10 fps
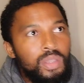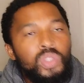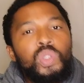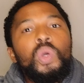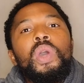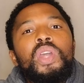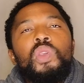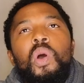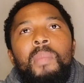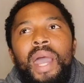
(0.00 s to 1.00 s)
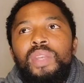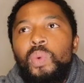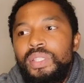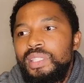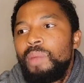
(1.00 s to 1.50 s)
You, in your mind,
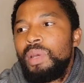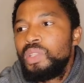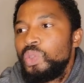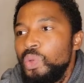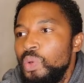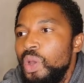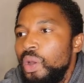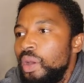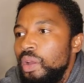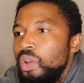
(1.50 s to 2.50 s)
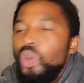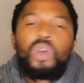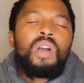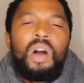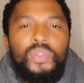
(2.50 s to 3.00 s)
want someone to
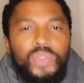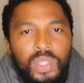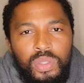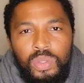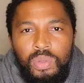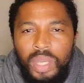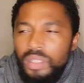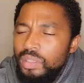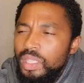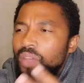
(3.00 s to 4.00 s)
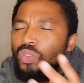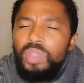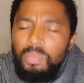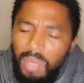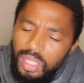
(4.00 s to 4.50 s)
look after you and give
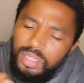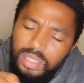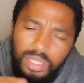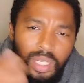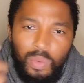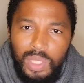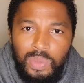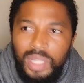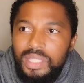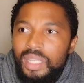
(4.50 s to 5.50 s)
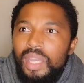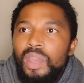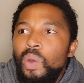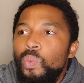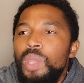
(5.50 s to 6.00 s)
you the medicine and what.
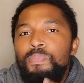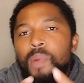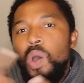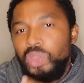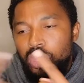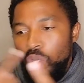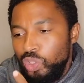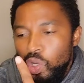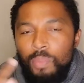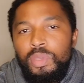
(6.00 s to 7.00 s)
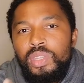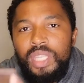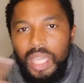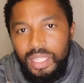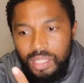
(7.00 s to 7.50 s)
We're both not
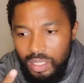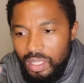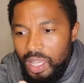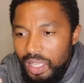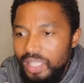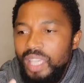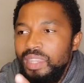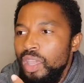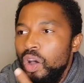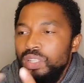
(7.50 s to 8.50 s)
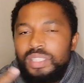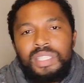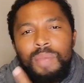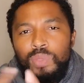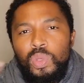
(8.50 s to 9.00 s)
communicating, yet there are
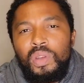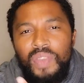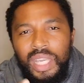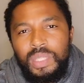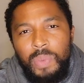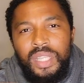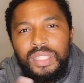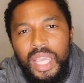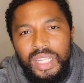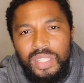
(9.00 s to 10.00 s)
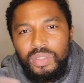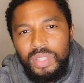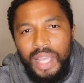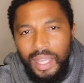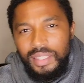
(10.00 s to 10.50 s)
some sort of expectations
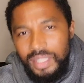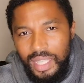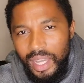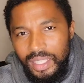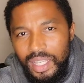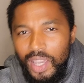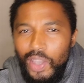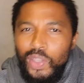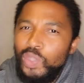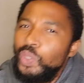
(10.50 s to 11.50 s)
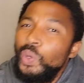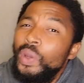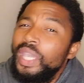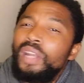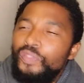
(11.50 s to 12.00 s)
on the other side.
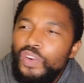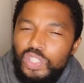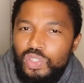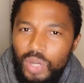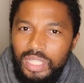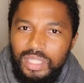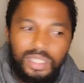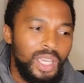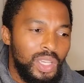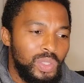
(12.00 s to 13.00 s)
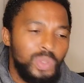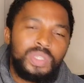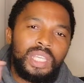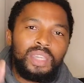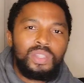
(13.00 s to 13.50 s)
You get frustrated. You
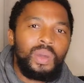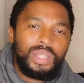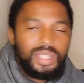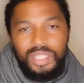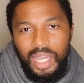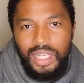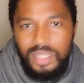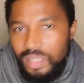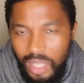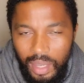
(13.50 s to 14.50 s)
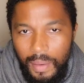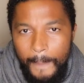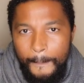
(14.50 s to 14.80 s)
say, you know what, this guy doesn't care.